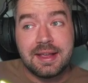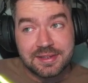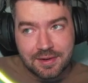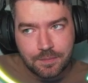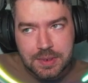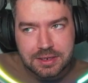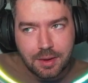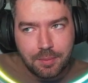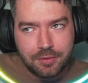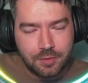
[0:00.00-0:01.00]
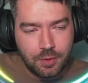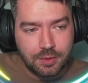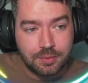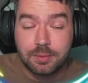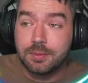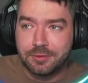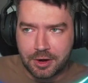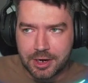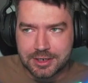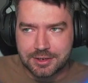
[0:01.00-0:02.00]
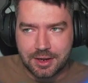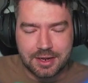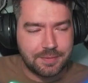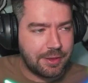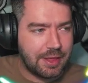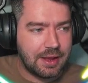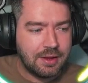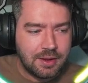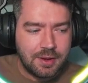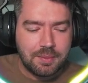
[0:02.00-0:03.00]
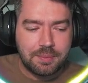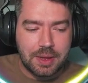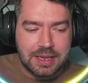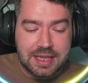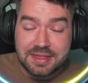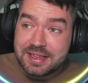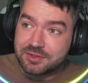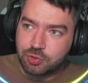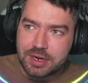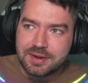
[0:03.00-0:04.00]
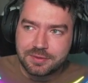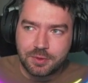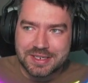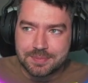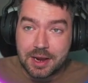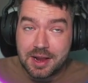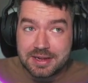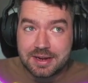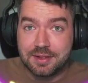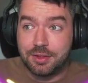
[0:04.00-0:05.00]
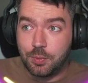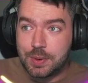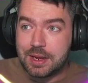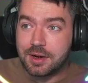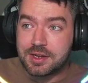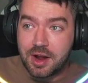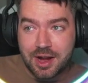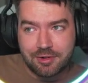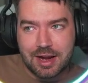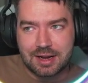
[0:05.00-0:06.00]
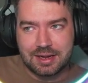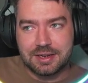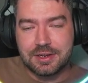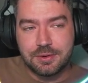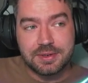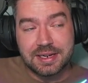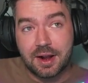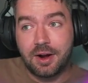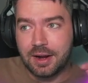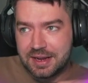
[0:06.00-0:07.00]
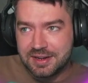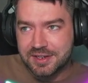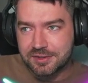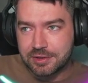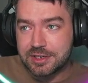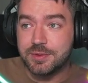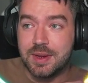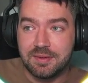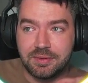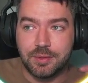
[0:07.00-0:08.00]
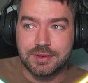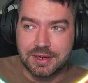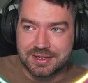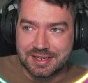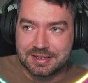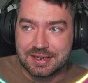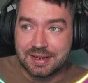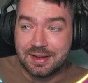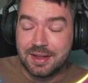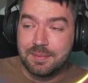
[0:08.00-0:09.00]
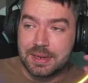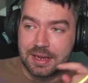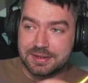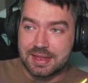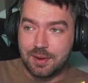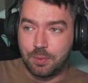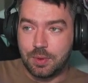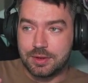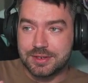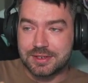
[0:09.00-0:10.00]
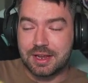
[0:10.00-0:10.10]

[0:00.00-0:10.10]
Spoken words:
has never been done before. Very excited about that. But again, this reinforces my idea that we are directly using our industry to influence our city. Because there was